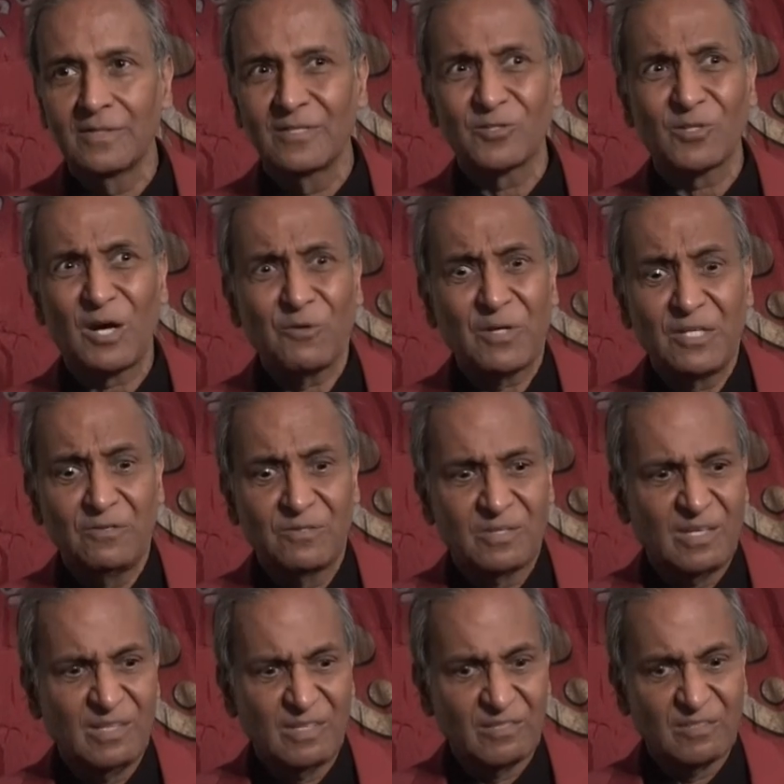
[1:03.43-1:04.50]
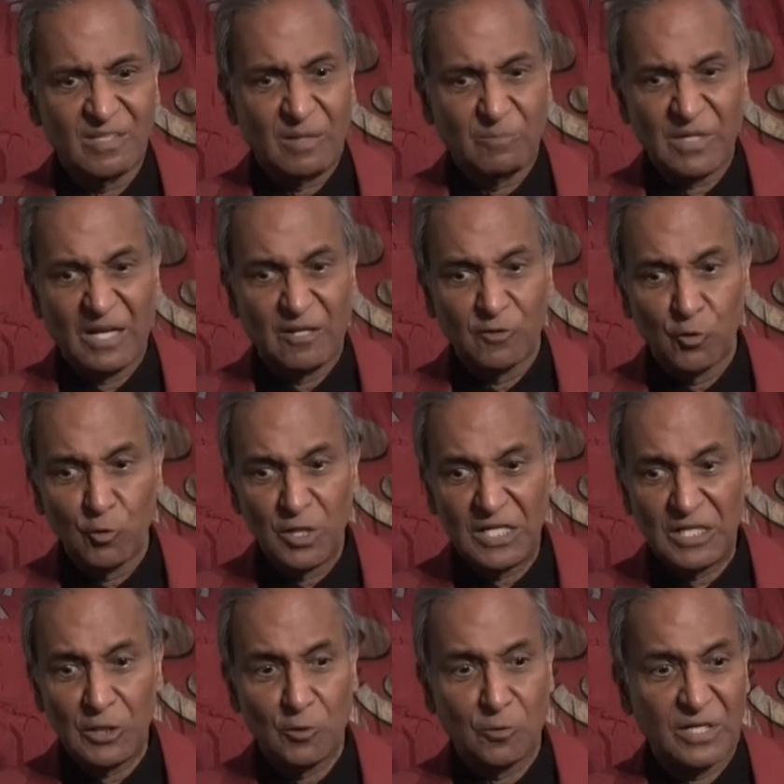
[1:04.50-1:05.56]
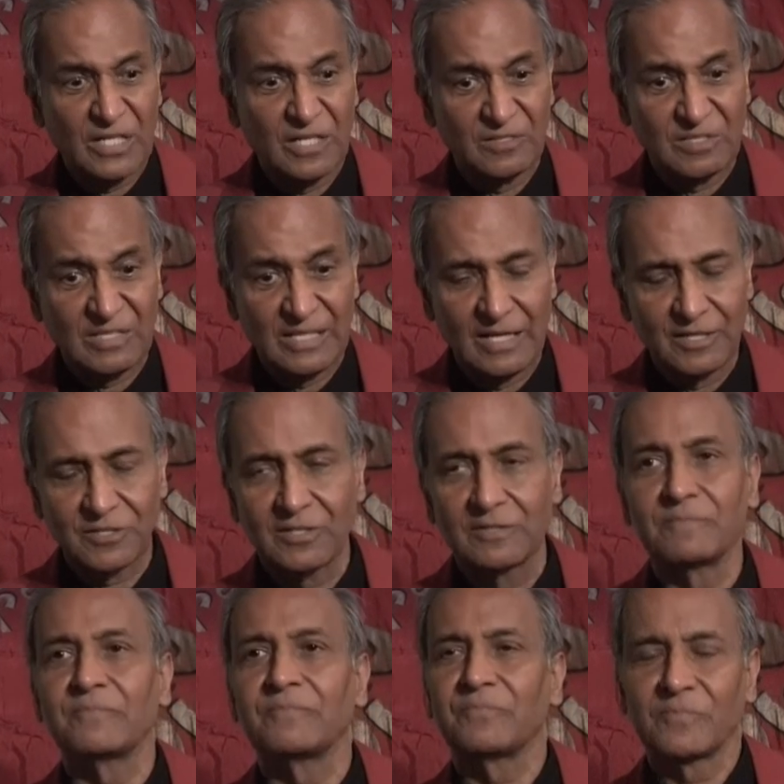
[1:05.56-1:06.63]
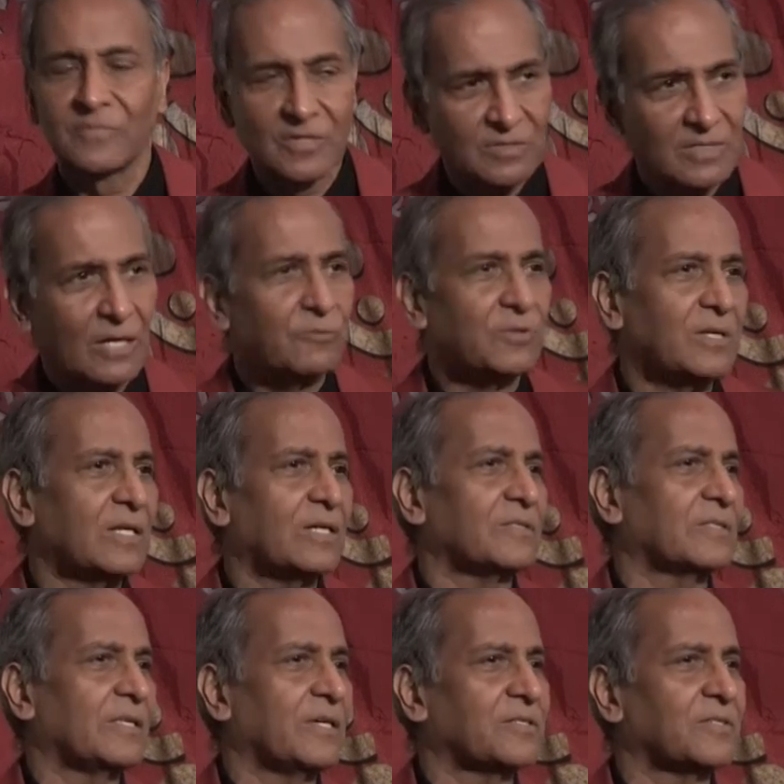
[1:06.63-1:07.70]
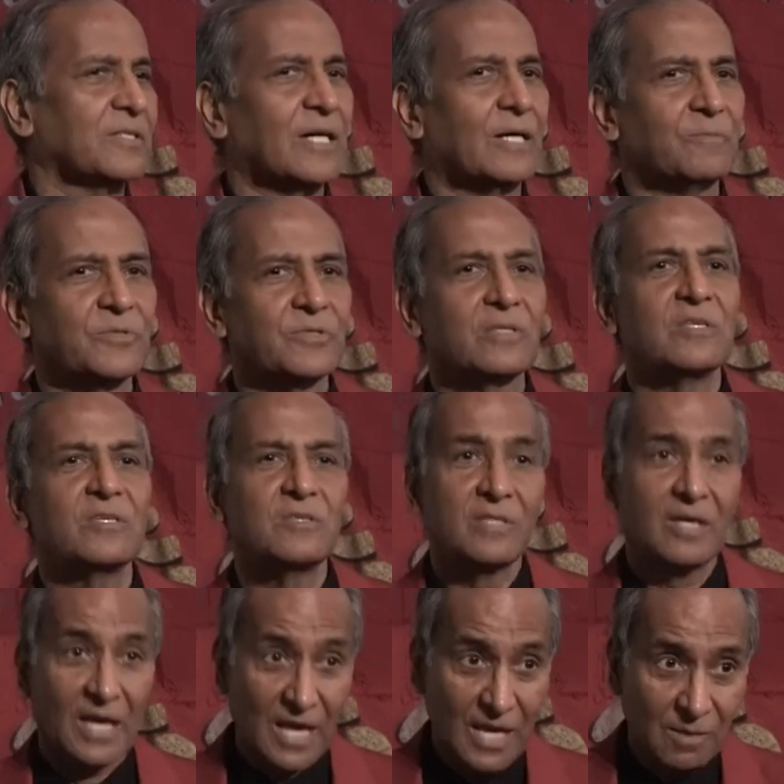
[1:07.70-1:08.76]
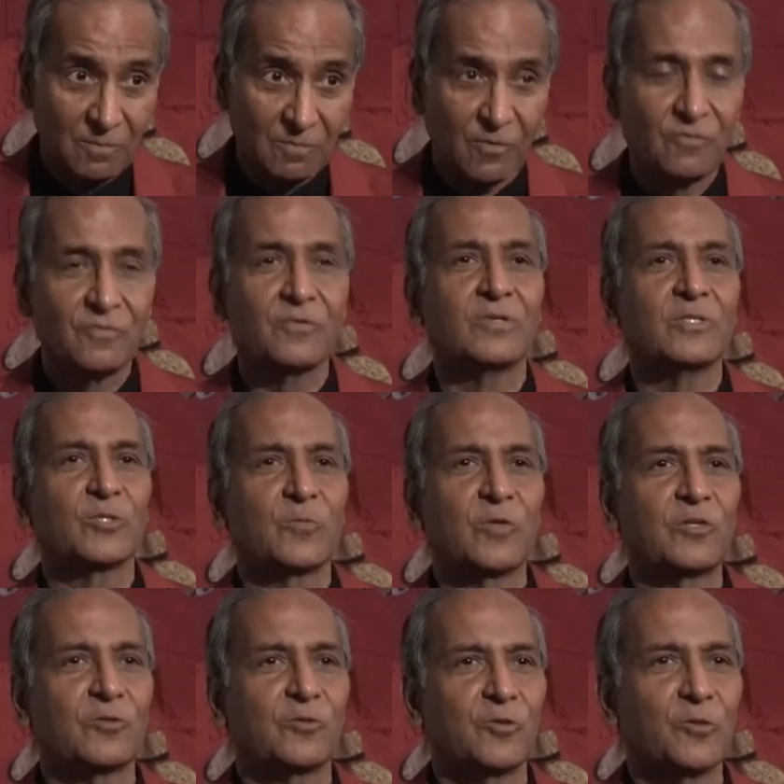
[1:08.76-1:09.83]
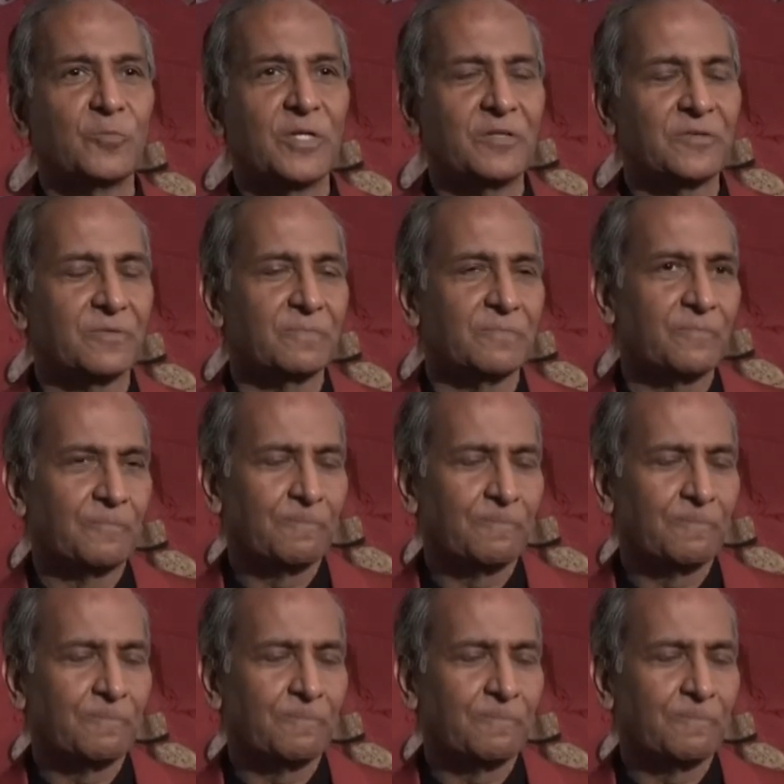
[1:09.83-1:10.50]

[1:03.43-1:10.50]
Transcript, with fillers: So, how can you think there is some kind of unity or reconciliation? This is how the reconciliation comes, and this is the aim of spiritual humanism.